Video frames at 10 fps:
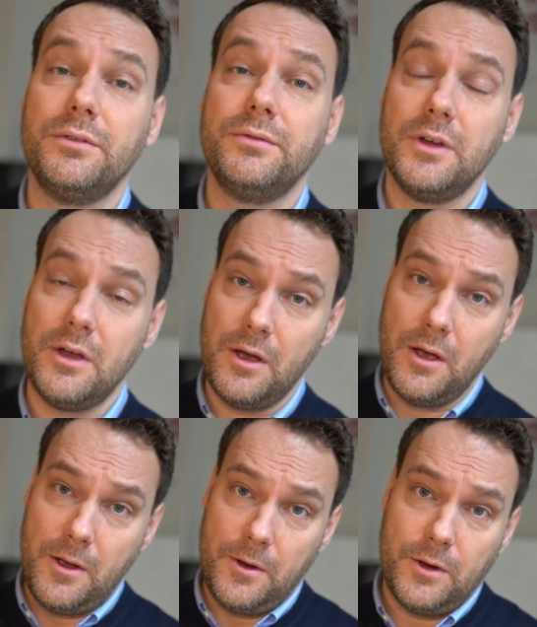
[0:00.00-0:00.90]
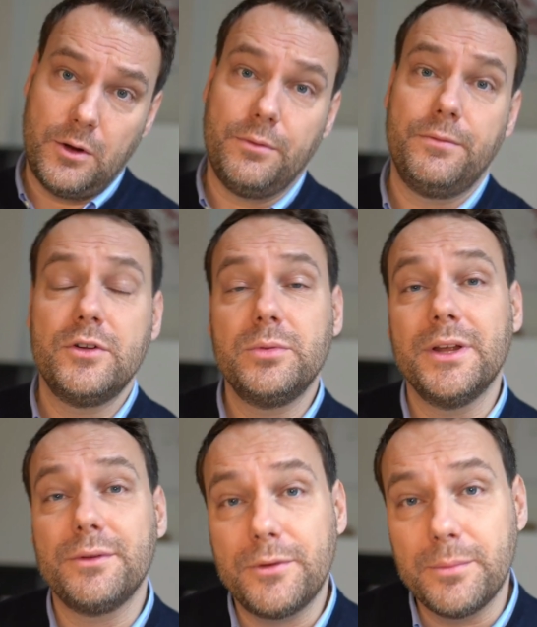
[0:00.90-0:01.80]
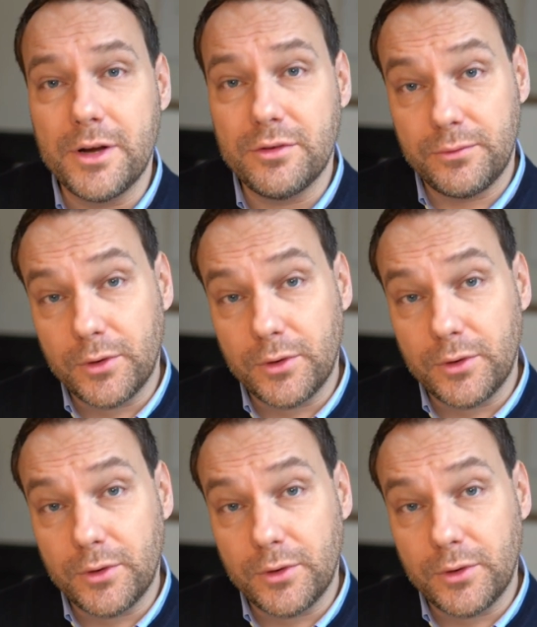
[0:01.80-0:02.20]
of visual information